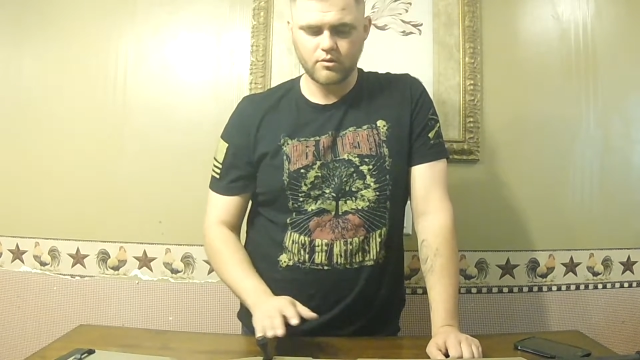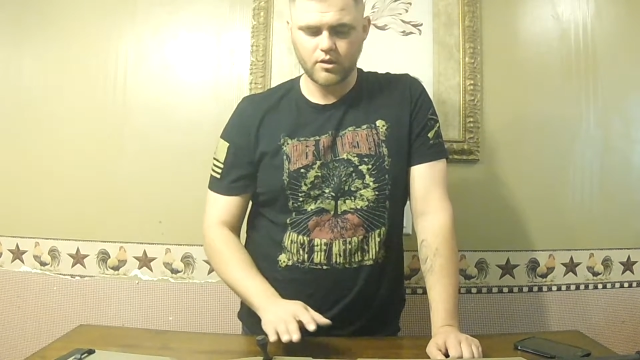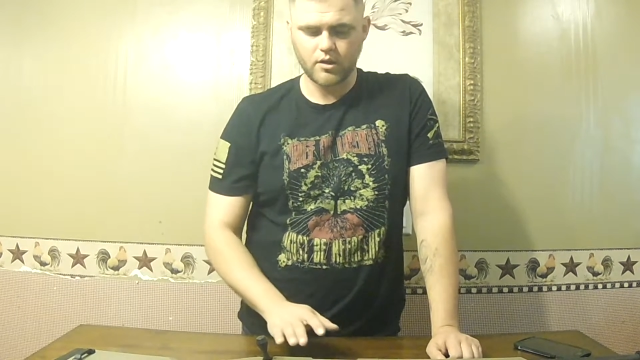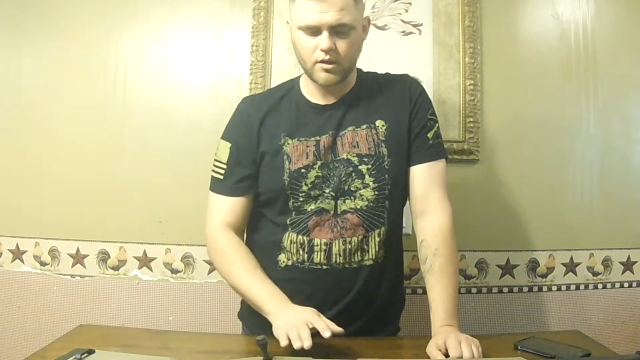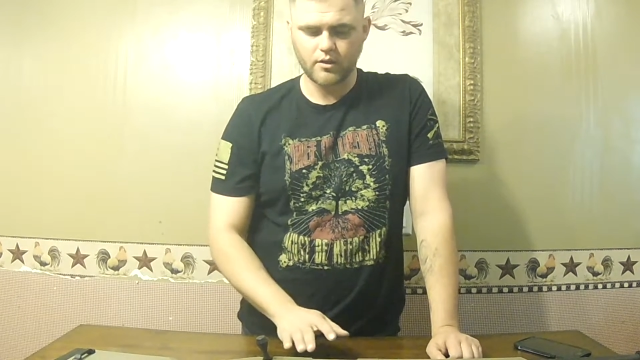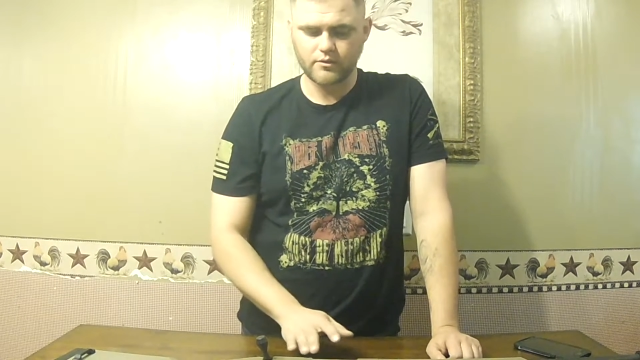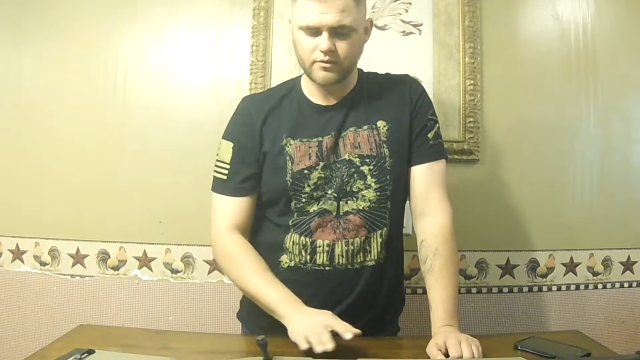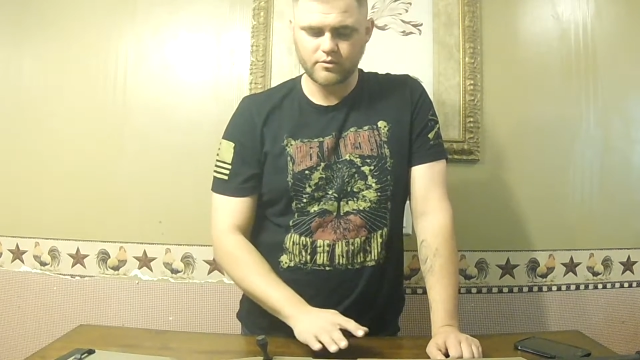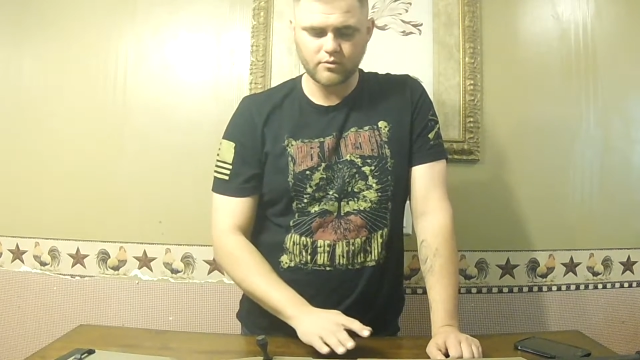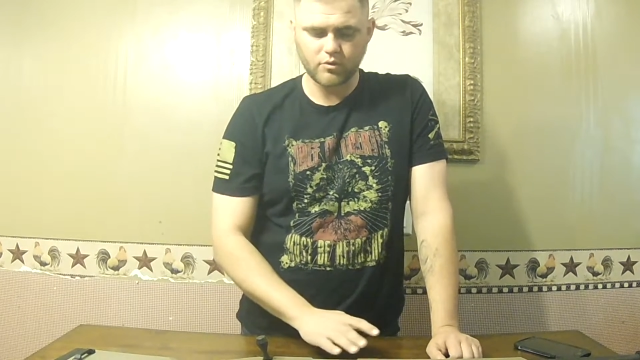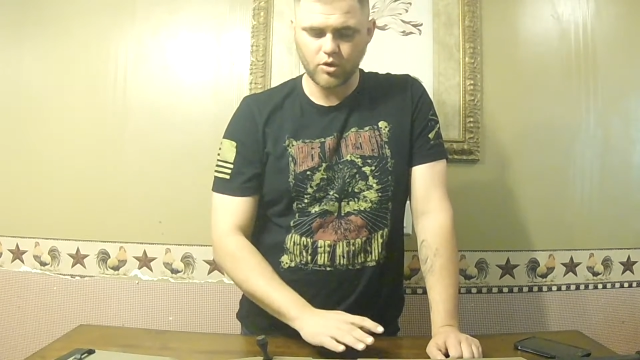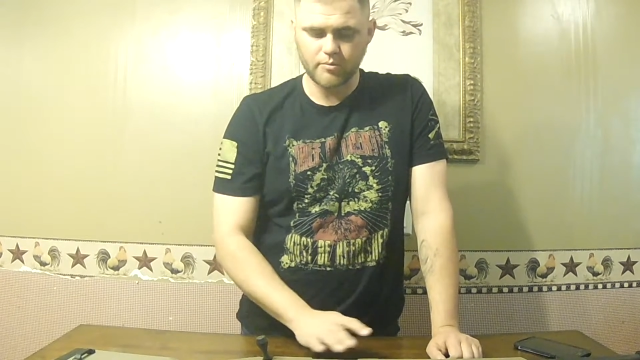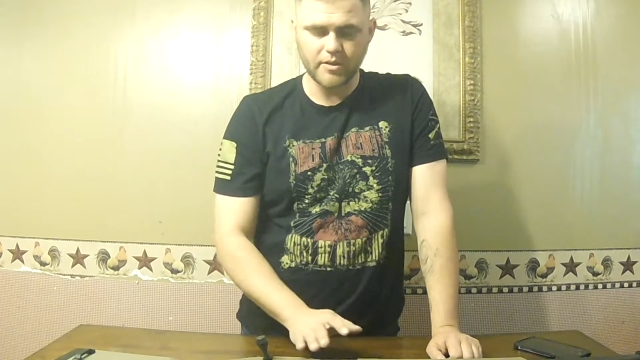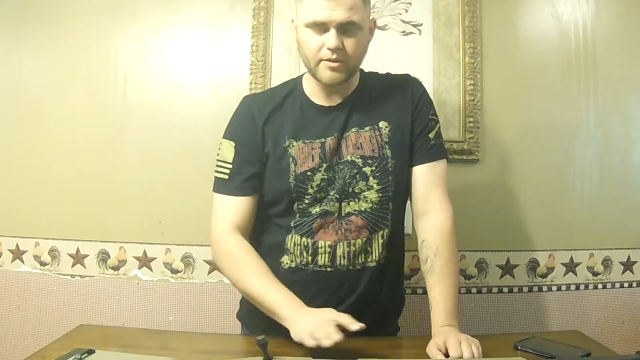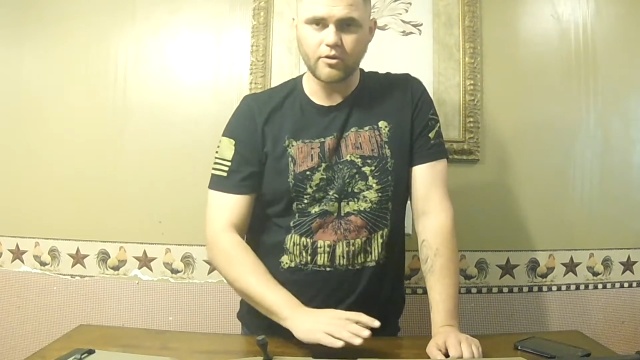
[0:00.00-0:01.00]
It's
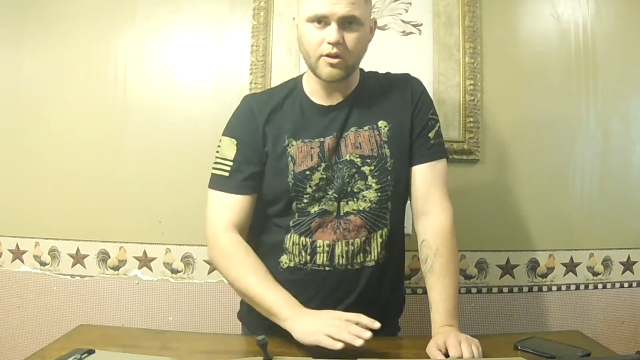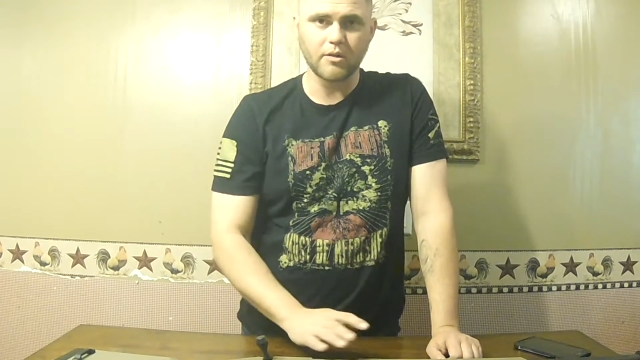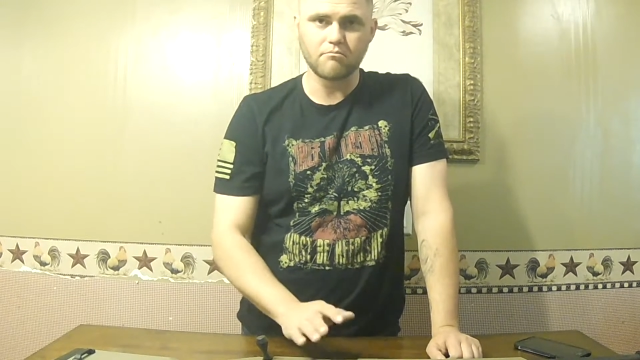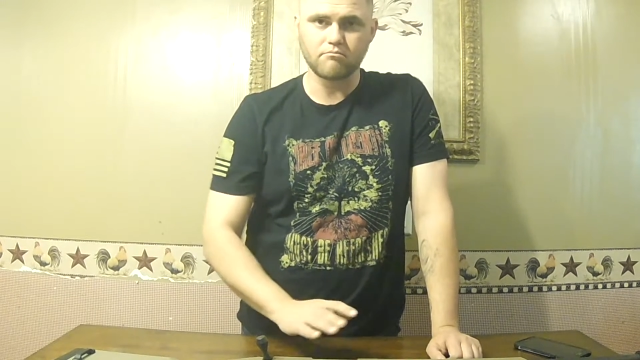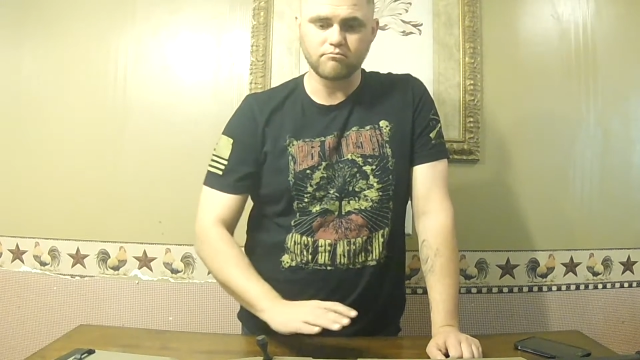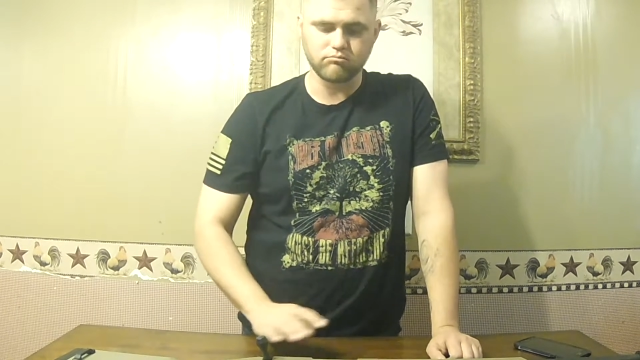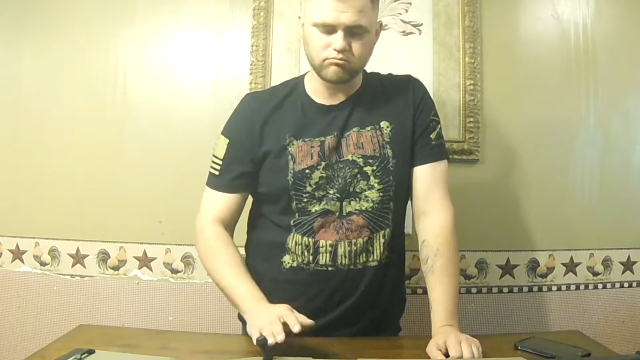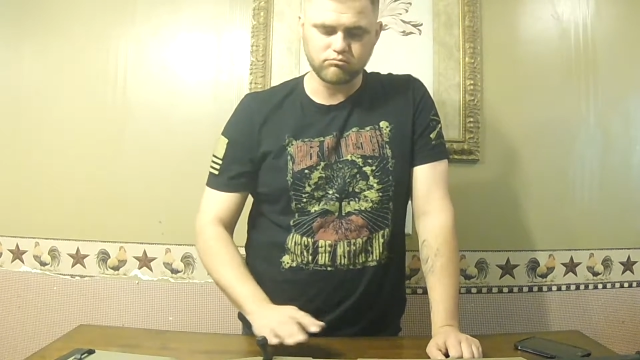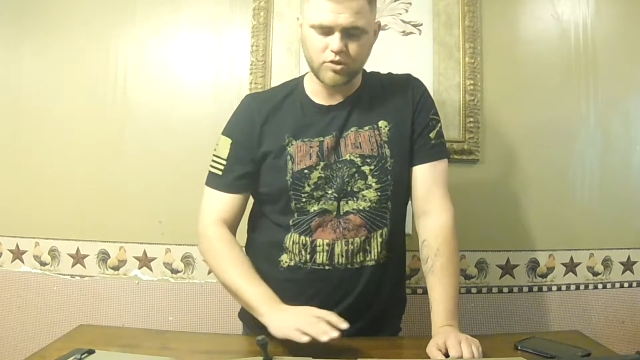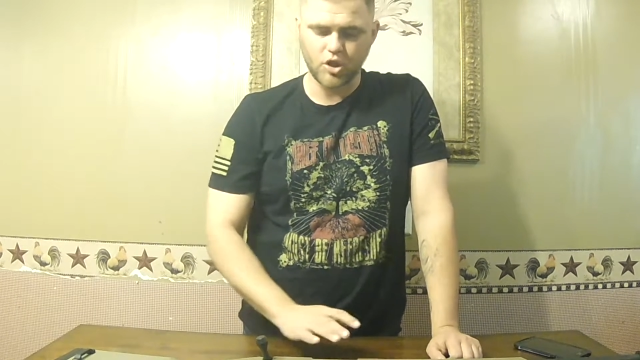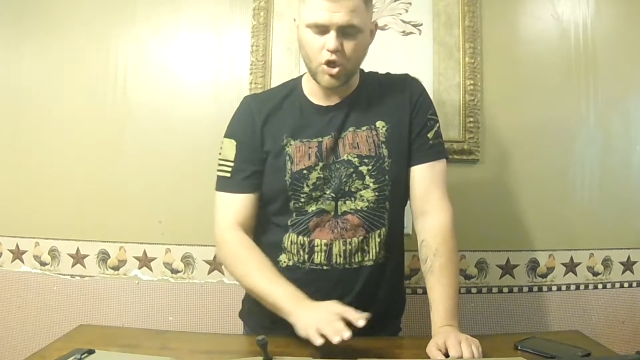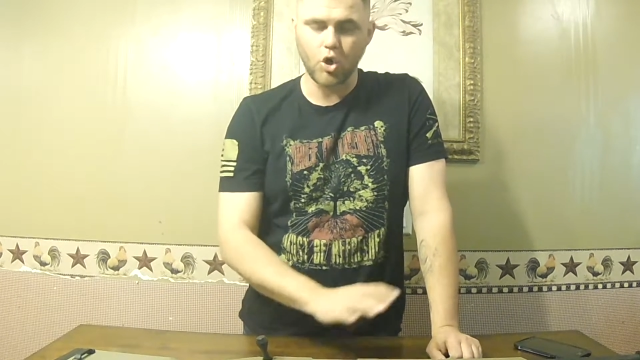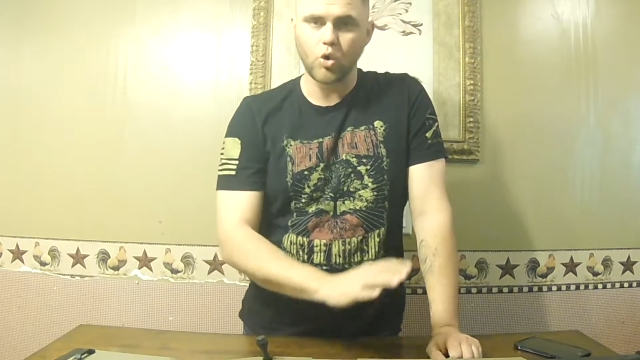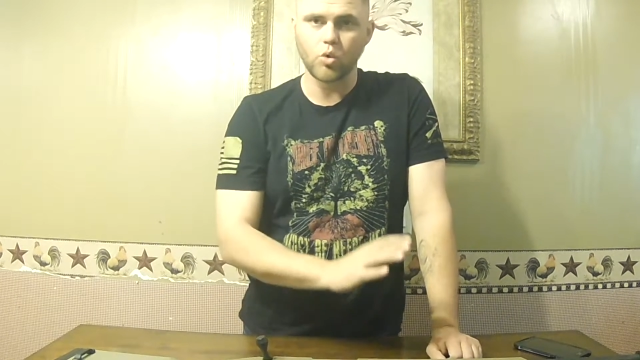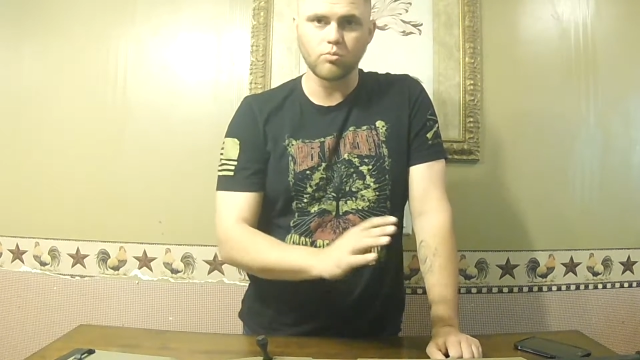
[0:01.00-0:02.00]
going to be turning
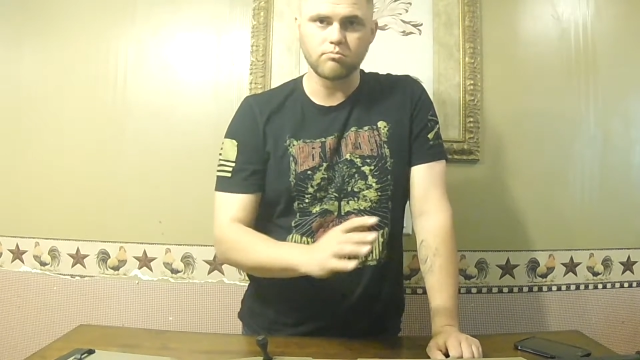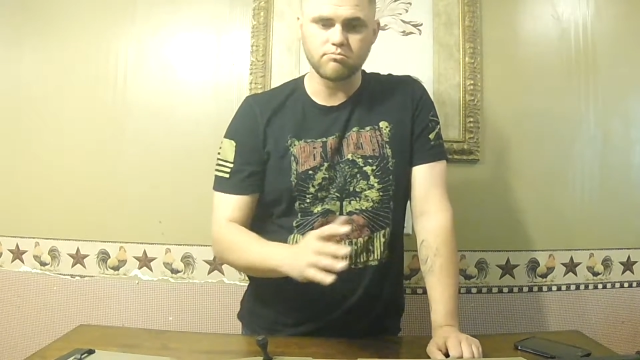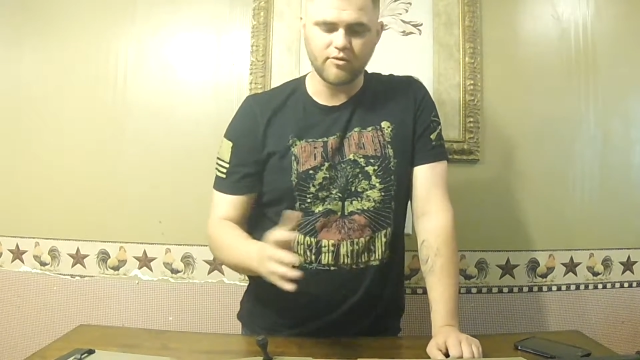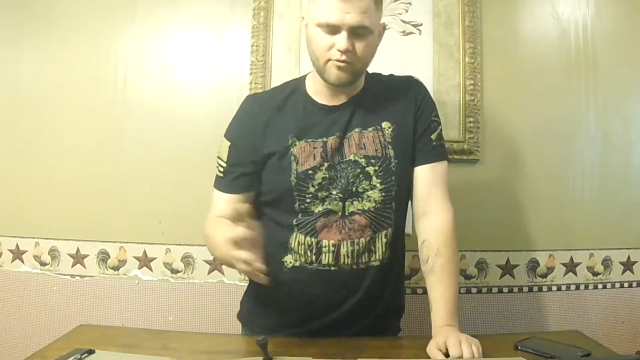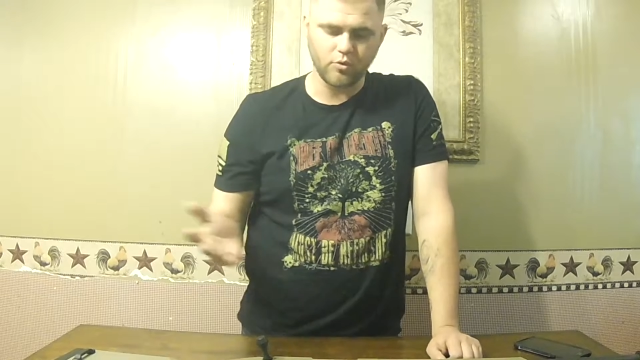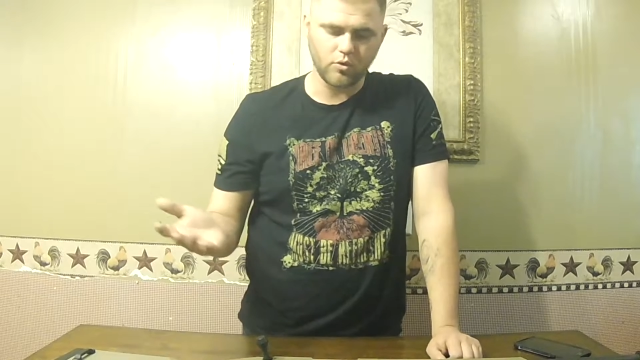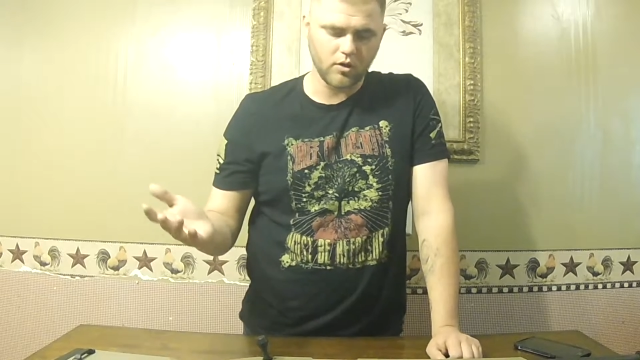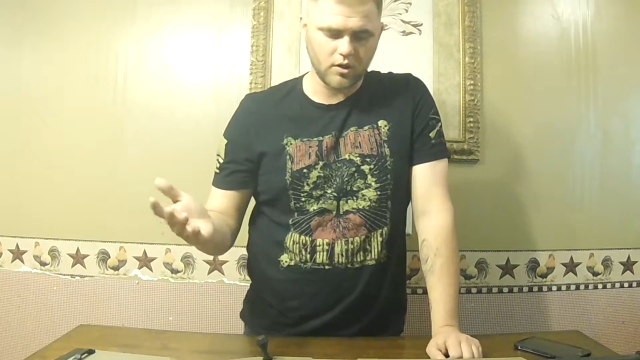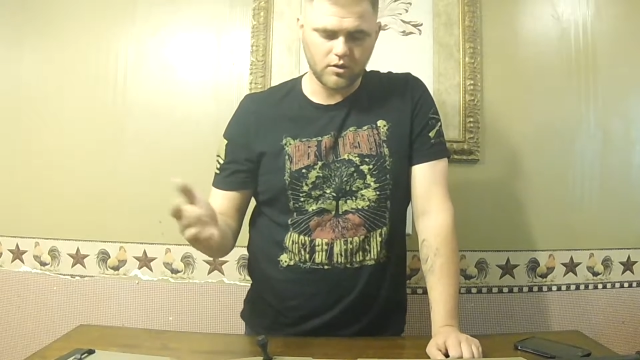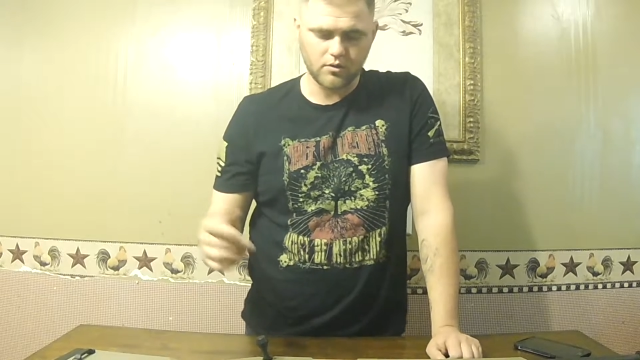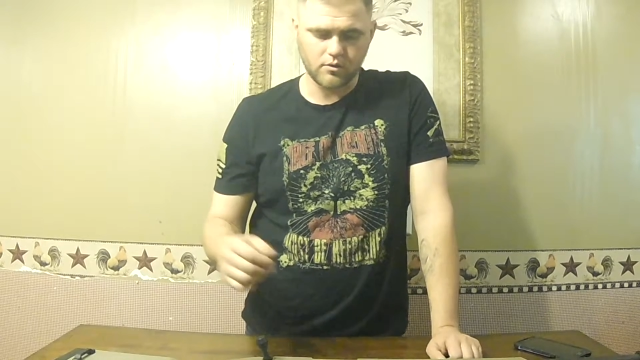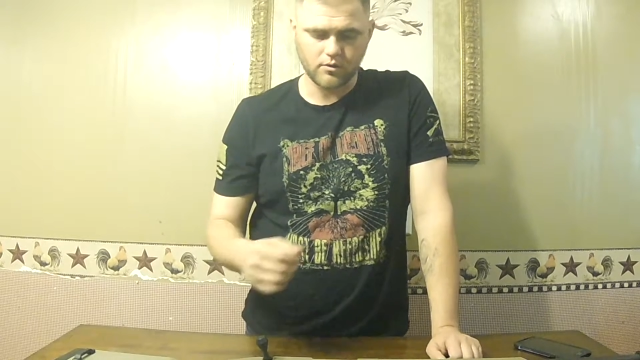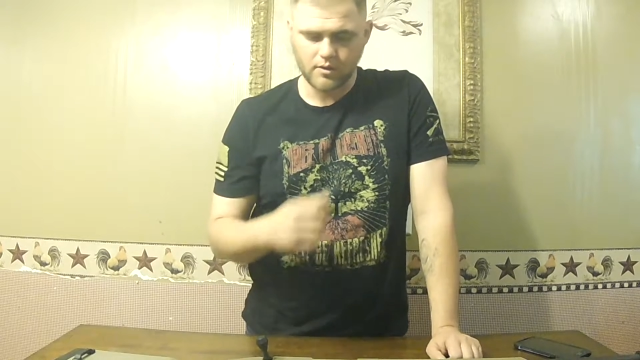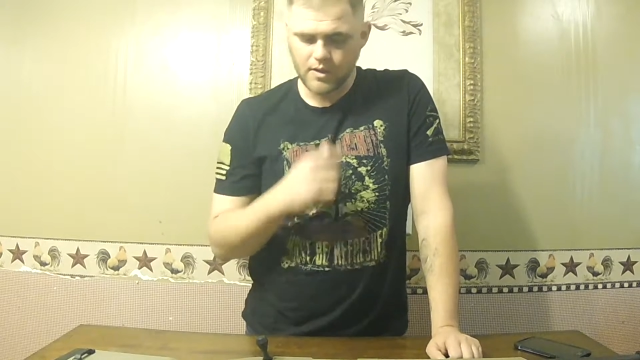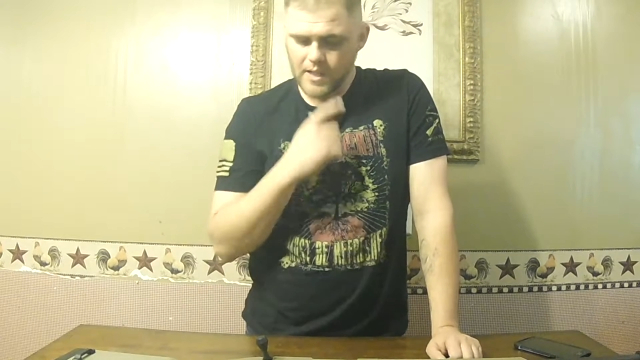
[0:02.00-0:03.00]
gold before
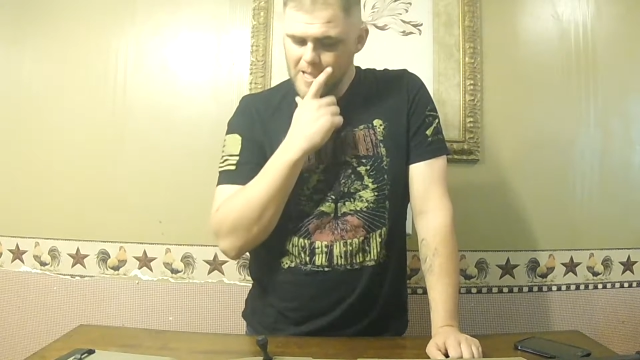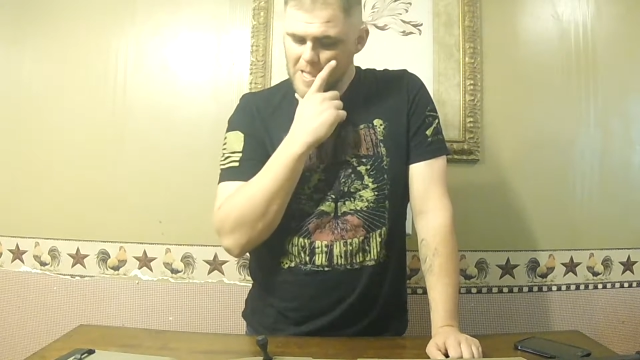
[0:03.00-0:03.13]
long,